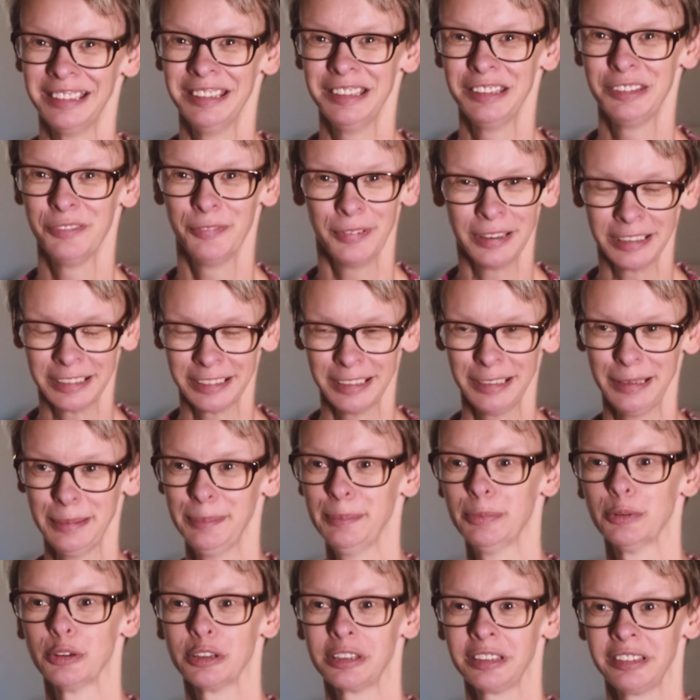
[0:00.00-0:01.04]
is very
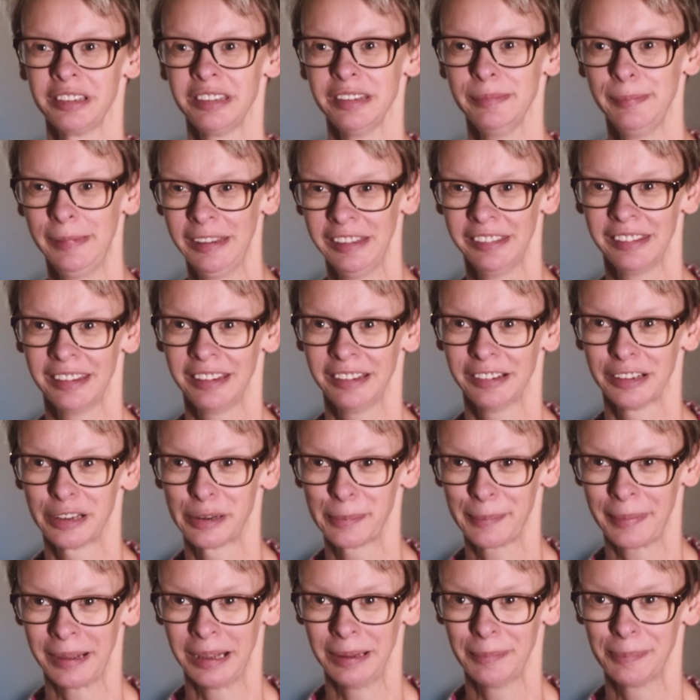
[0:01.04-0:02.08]
important to me. They
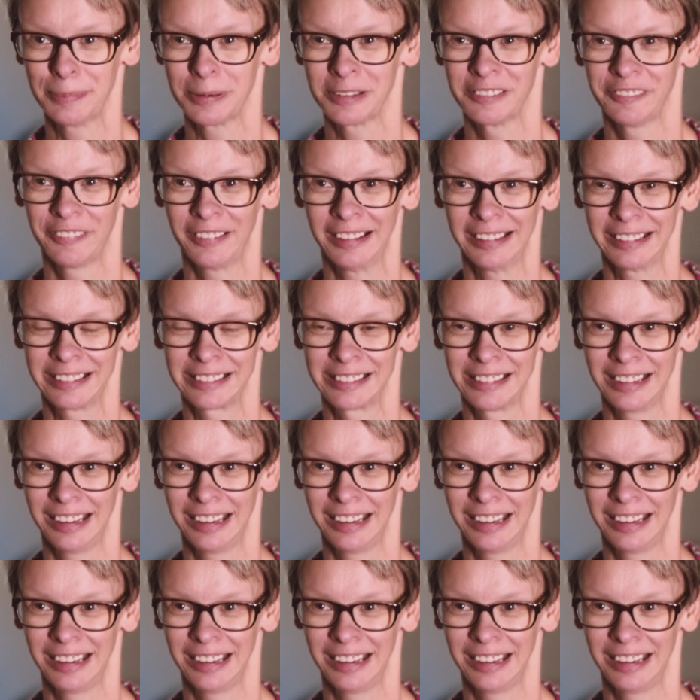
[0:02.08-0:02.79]
are my provider